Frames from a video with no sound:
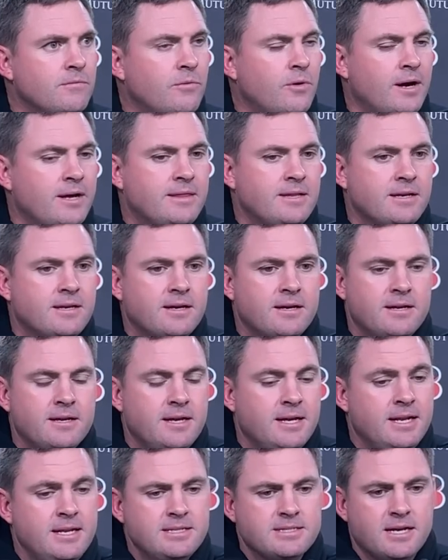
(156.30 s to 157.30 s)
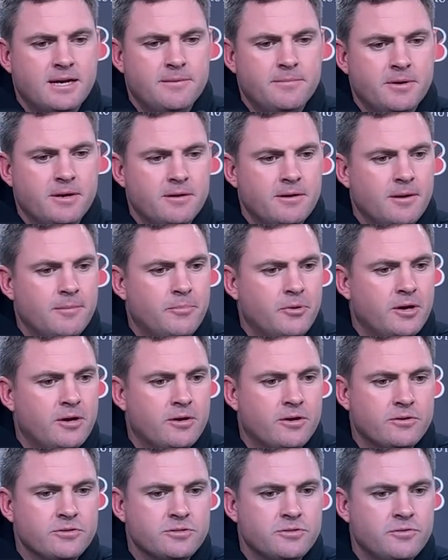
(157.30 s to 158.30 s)
Well, I think any time a, a player
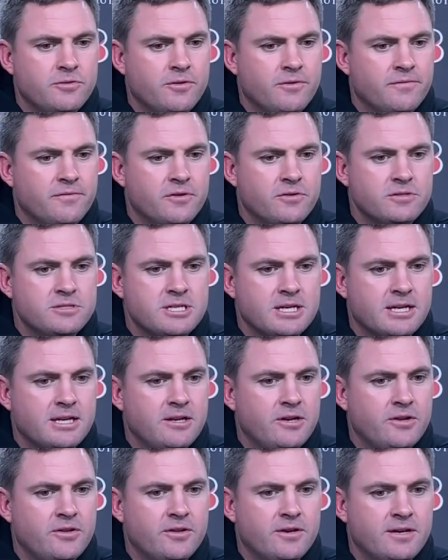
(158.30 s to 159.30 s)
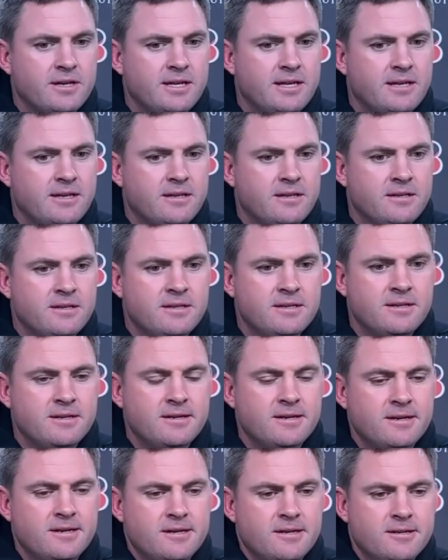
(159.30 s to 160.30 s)
goes through their first, second year in the league,
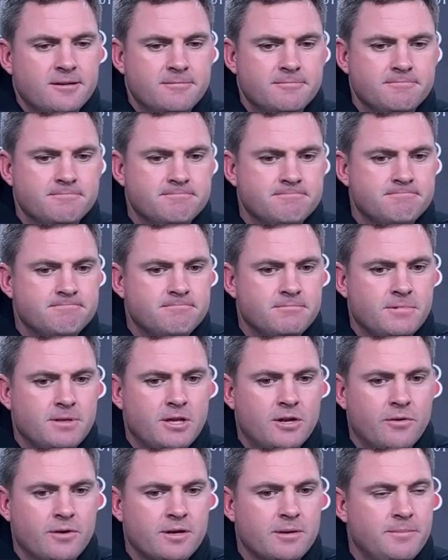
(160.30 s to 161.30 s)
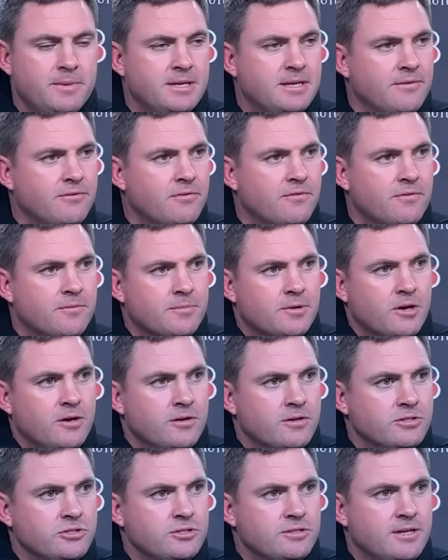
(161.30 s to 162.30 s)
um, you know, it can be different from
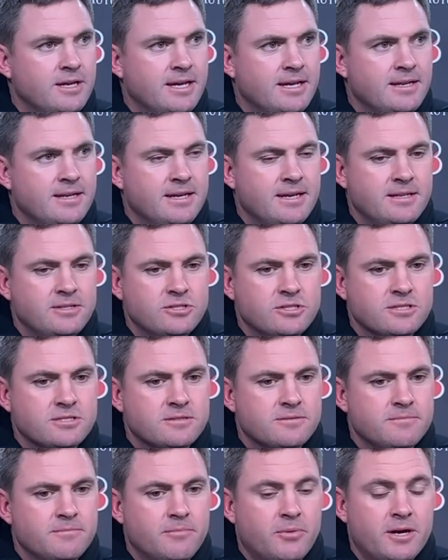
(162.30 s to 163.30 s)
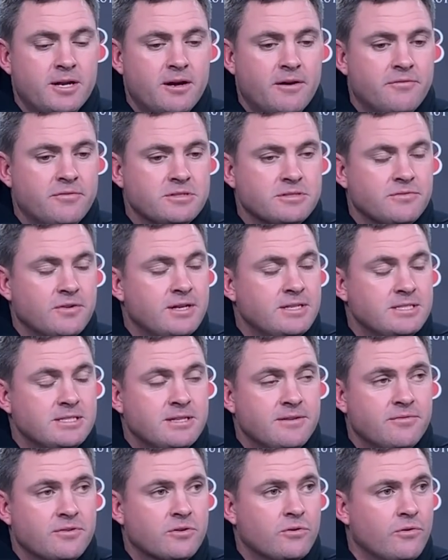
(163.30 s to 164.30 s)
college. And, and just playing offensive line is
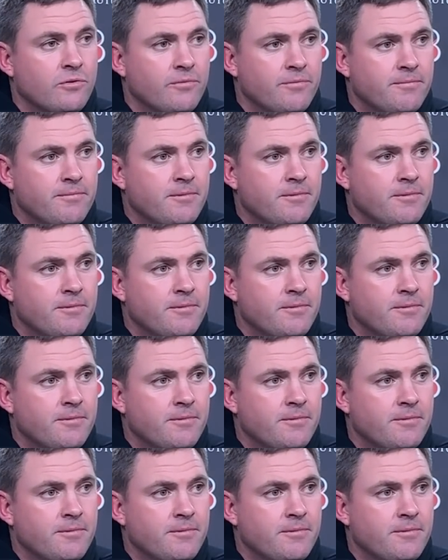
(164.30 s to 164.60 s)
difficult.